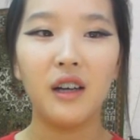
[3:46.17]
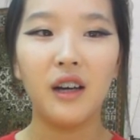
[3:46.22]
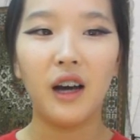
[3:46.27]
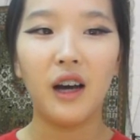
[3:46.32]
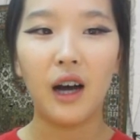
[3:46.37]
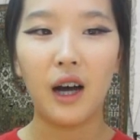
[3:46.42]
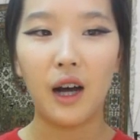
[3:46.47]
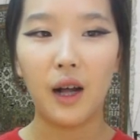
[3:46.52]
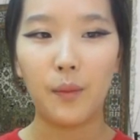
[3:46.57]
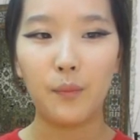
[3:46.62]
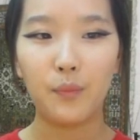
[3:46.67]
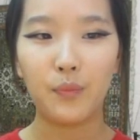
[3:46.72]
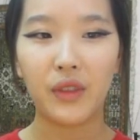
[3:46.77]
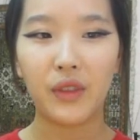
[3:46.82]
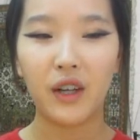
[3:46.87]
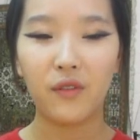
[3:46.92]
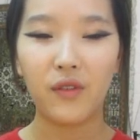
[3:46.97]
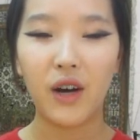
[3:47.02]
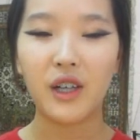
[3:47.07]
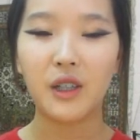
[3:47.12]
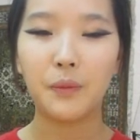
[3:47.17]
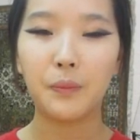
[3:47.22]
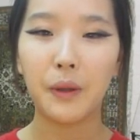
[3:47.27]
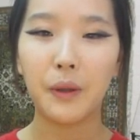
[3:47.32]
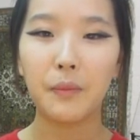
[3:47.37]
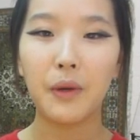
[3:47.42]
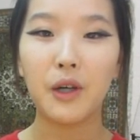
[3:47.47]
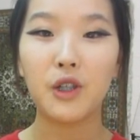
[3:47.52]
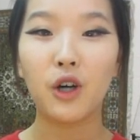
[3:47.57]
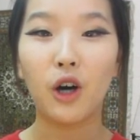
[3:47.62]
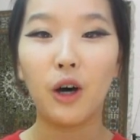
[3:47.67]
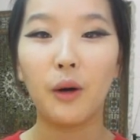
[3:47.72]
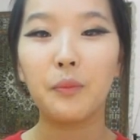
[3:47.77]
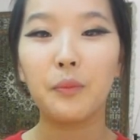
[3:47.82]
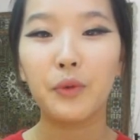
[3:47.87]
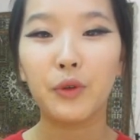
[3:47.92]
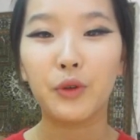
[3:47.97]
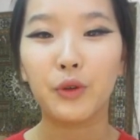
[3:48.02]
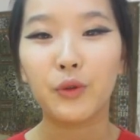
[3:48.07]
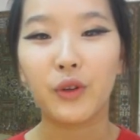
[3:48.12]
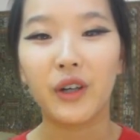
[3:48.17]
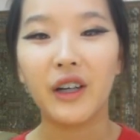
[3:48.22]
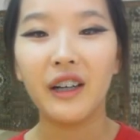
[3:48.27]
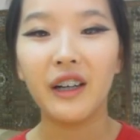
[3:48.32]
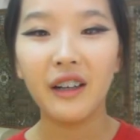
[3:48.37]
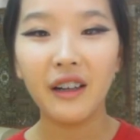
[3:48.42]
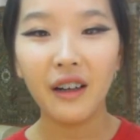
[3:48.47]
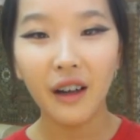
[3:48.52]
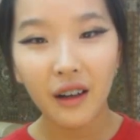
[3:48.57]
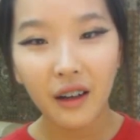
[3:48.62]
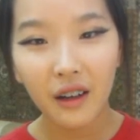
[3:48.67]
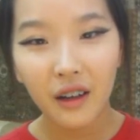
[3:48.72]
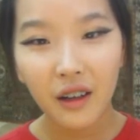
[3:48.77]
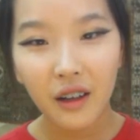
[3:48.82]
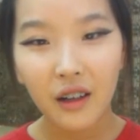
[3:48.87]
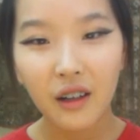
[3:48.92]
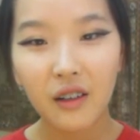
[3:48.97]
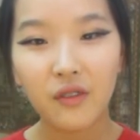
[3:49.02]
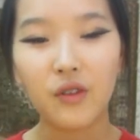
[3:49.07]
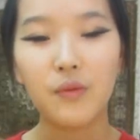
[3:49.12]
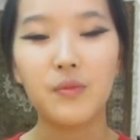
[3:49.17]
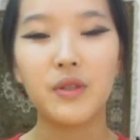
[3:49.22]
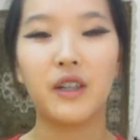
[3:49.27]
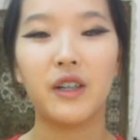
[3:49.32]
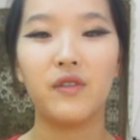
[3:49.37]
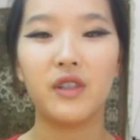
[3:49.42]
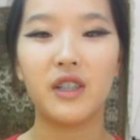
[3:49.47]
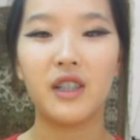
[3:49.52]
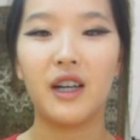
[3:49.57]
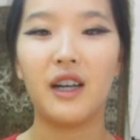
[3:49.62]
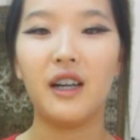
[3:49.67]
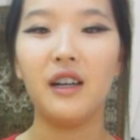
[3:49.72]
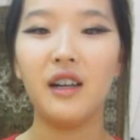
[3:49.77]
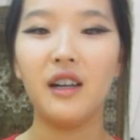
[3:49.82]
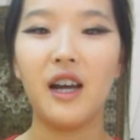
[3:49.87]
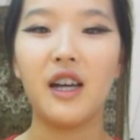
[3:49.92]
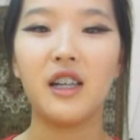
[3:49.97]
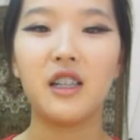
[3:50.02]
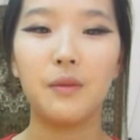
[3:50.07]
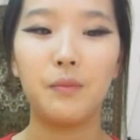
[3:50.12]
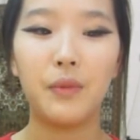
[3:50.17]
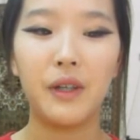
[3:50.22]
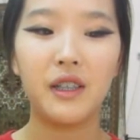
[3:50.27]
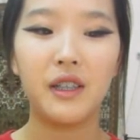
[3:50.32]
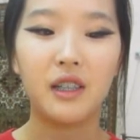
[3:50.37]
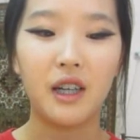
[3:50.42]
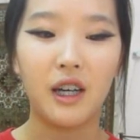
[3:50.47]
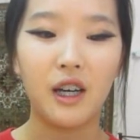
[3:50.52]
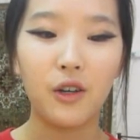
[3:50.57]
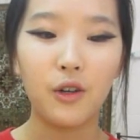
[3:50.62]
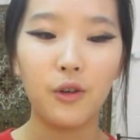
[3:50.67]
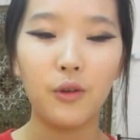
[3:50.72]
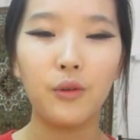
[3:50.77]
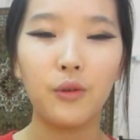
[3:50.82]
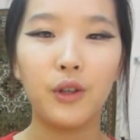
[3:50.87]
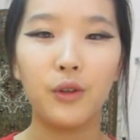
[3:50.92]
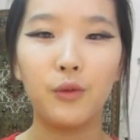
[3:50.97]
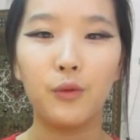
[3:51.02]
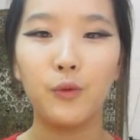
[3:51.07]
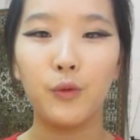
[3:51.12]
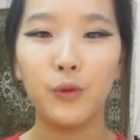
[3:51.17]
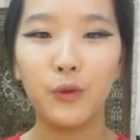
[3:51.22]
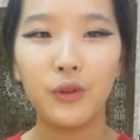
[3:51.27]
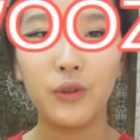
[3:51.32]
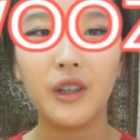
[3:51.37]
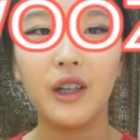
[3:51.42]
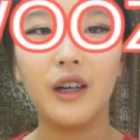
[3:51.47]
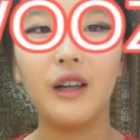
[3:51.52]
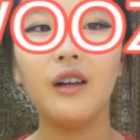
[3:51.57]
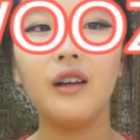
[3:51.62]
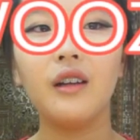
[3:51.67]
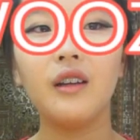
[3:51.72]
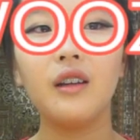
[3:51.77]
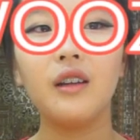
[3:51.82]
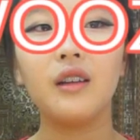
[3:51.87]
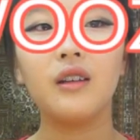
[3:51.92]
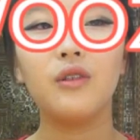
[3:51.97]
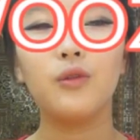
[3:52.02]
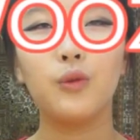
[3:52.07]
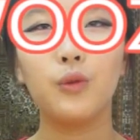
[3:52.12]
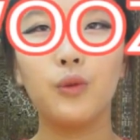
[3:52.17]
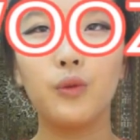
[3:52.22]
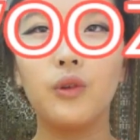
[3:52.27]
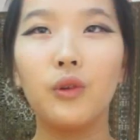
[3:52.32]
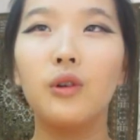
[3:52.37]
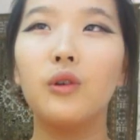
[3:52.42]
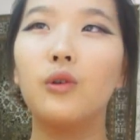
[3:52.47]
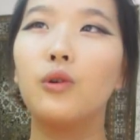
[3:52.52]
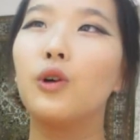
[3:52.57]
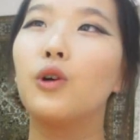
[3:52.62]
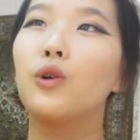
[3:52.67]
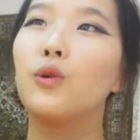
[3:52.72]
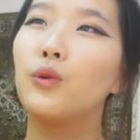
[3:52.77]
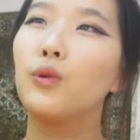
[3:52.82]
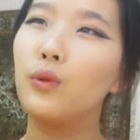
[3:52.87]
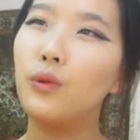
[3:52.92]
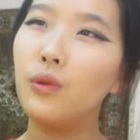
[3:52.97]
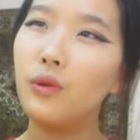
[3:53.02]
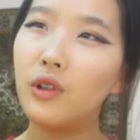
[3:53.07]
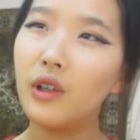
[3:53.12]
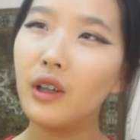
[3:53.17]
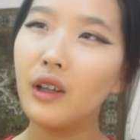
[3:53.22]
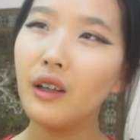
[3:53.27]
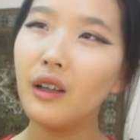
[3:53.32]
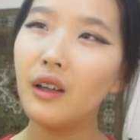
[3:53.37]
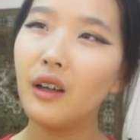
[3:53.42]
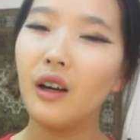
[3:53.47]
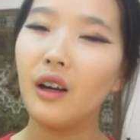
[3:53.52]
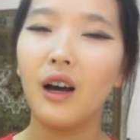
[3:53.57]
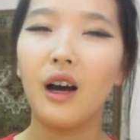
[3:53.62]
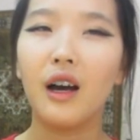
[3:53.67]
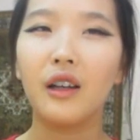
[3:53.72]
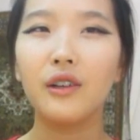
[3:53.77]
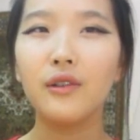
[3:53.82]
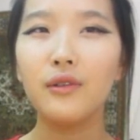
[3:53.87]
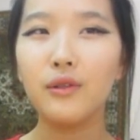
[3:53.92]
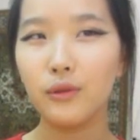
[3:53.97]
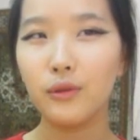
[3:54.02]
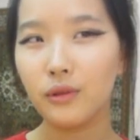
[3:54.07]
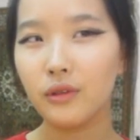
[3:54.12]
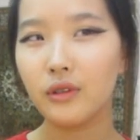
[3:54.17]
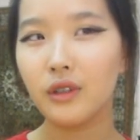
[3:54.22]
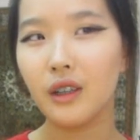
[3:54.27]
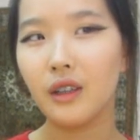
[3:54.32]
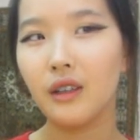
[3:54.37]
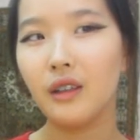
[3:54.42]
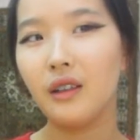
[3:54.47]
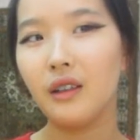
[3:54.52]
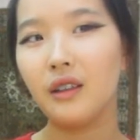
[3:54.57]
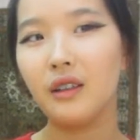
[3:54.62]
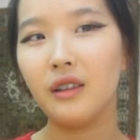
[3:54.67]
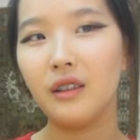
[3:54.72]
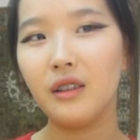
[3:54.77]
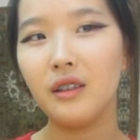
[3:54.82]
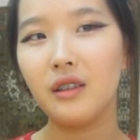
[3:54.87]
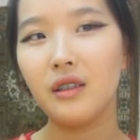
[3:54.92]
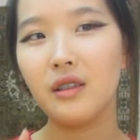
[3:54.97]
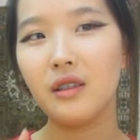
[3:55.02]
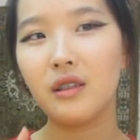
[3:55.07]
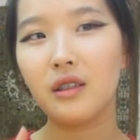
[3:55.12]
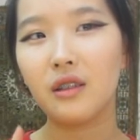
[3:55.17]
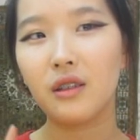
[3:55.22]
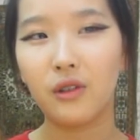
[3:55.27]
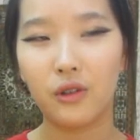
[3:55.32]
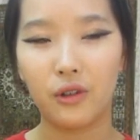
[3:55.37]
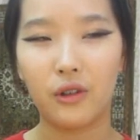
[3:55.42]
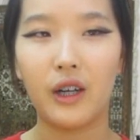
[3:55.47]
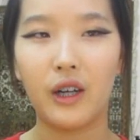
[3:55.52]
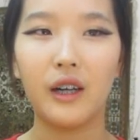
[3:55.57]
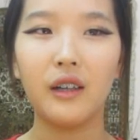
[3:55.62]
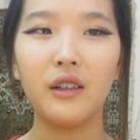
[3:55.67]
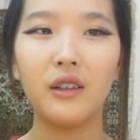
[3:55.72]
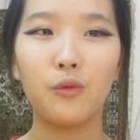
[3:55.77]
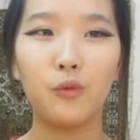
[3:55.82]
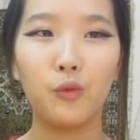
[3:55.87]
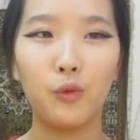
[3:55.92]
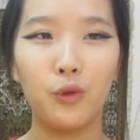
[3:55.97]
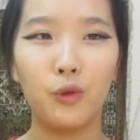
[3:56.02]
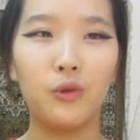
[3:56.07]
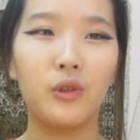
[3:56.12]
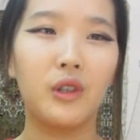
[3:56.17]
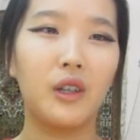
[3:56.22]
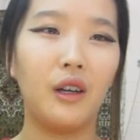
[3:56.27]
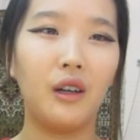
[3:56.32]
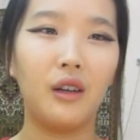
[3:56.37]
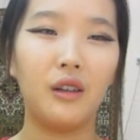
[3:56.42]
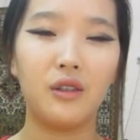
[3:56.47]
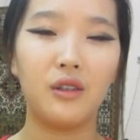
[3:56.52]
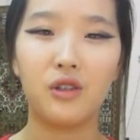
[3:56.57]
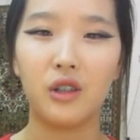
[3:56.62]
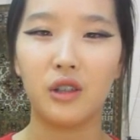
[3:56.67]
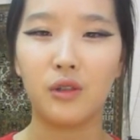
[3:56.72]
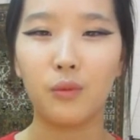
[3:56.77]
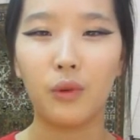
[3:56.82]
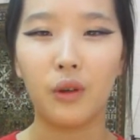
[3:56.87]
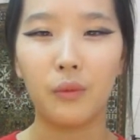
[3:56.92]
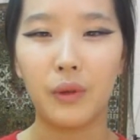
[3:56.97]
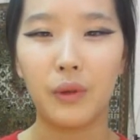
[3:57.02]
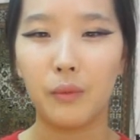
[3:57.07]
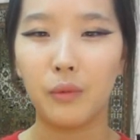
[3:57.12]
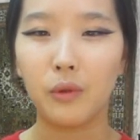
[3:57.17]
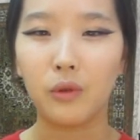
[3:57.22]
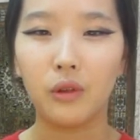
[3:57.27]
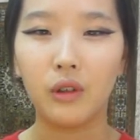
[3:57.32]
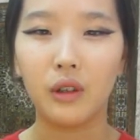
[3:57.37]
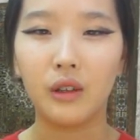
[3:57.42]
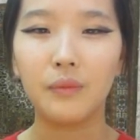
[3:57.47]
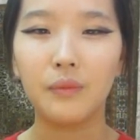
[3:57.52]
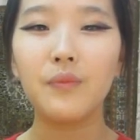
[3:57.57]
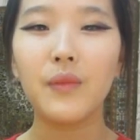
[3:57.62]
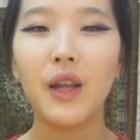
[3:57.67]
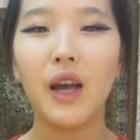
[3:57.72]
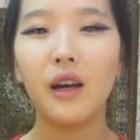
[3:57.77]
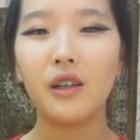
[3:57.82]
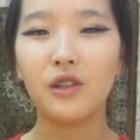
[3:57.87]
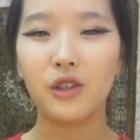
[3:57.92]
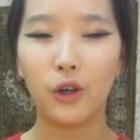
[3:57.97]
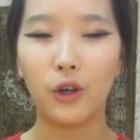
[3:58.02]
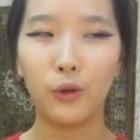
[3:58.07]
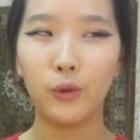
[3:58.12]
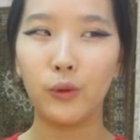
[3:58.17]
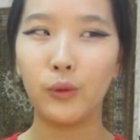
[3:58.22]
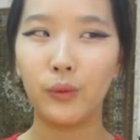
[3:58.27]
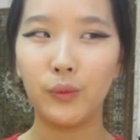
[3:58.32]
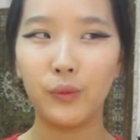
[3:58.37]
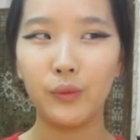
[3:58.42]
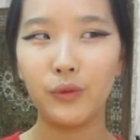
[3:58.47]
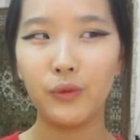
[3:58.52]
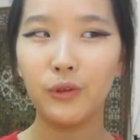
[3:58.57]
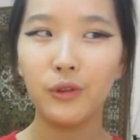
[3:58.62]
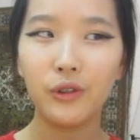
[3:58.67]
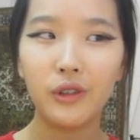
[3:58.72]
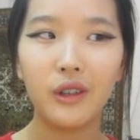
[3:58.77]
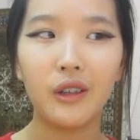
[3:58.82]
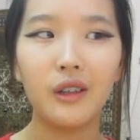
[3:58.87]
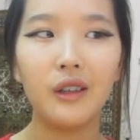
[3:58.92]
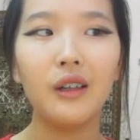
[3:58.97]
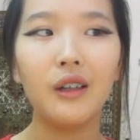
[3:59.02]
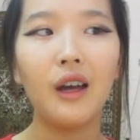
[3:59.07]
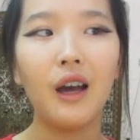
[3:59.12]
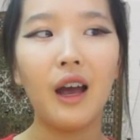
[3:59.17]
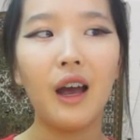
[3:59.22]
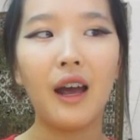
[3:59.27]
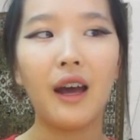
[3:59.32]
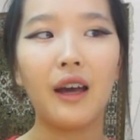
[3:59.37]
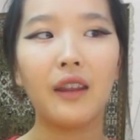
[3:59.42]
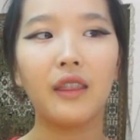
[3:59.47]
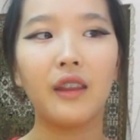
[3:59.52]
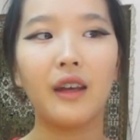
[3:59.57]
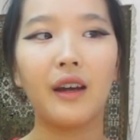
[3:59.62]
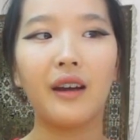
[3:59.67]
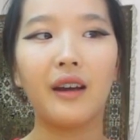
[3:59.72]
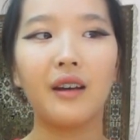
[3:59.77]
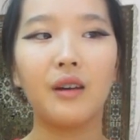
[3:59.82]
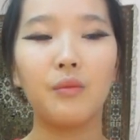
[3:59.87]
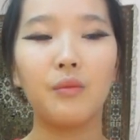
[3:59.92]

if I had to pick my top 3 from 17, it has to be Dino, then Woozi, or Uji. I think Uji is Korean and Woozi is just what people call him. So Uji, and then